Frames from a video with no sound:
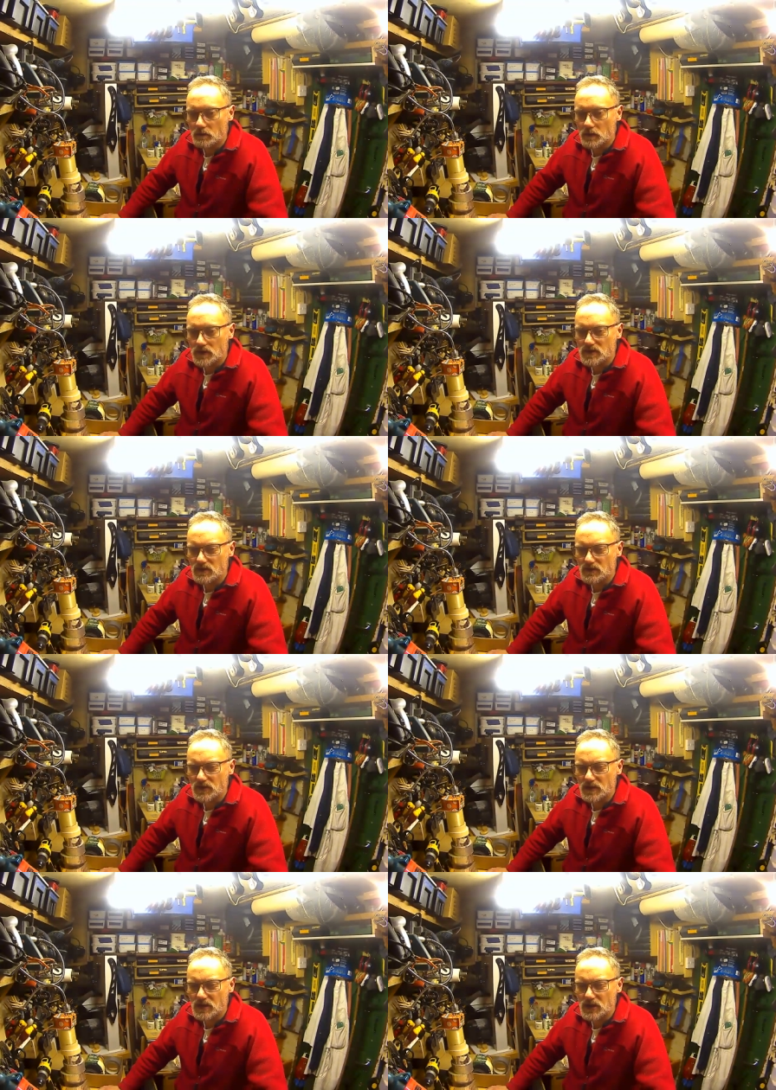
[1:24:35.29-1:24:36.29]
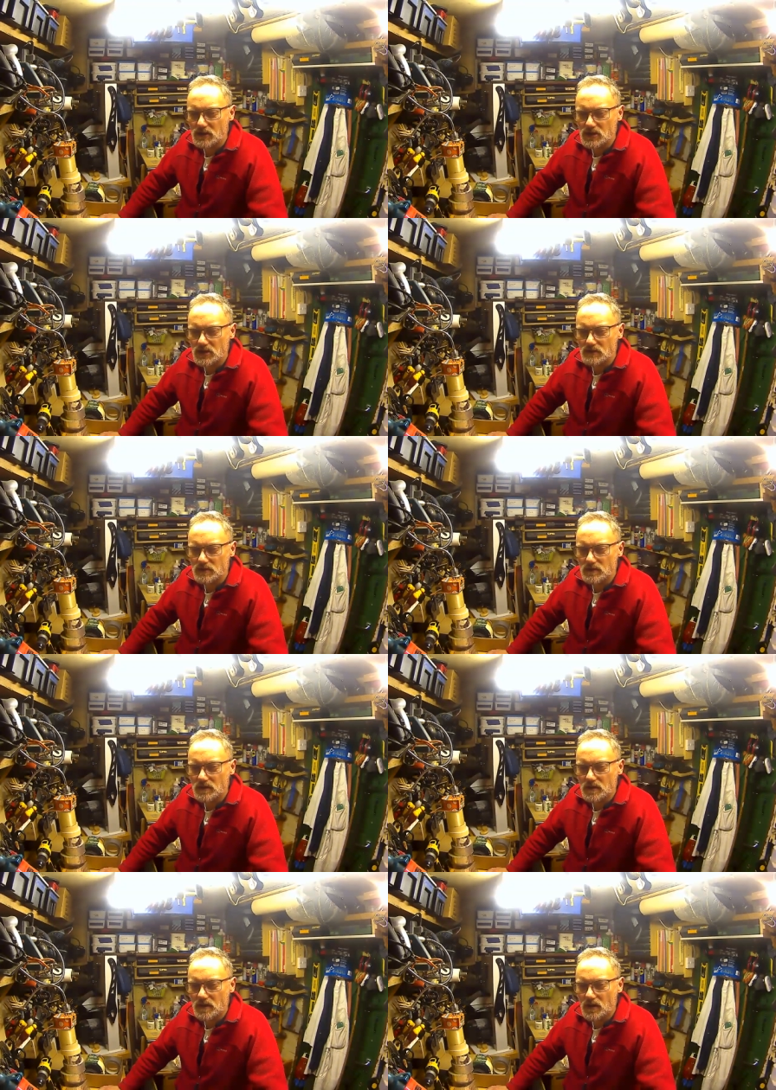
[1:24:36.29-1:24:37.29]
but still doing YouTube
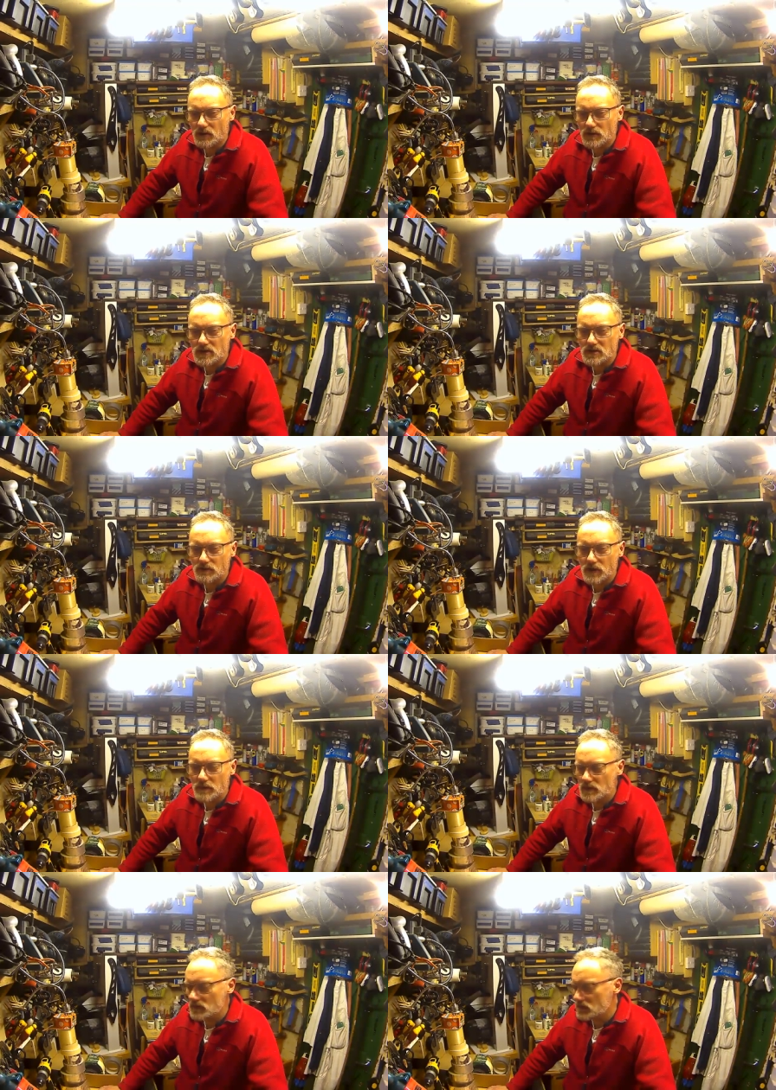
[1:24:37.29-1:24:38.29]
or Instagram.